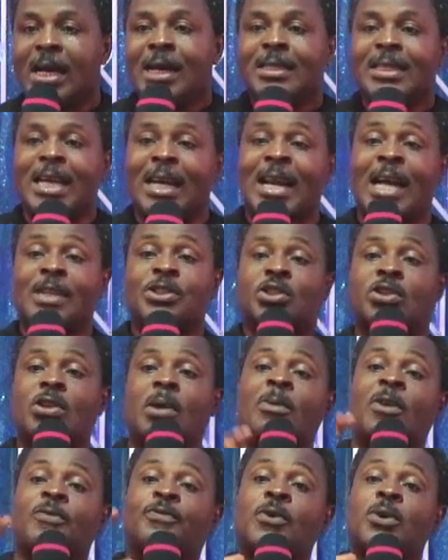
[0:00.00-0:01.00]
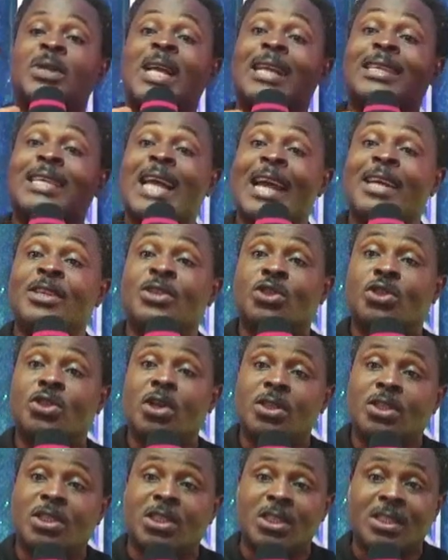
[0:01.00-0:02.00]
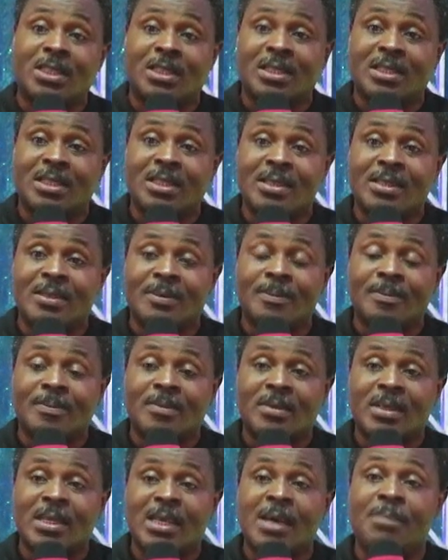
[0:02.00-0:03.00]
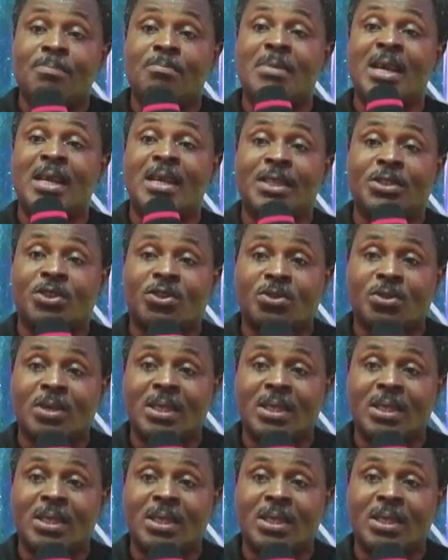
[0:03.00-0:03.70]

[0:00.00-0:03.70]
There are some of you that are in churches, in ministries.